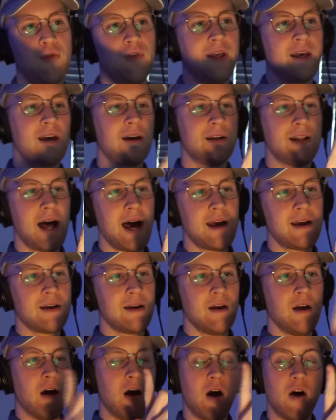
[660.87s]
move like
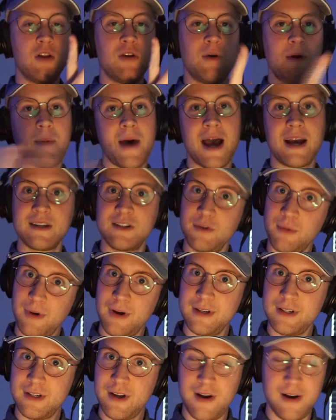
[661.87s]
a clock all the way
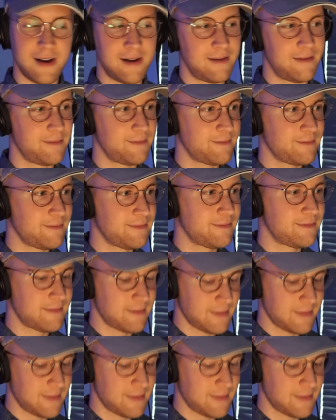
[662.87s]
back to where it started.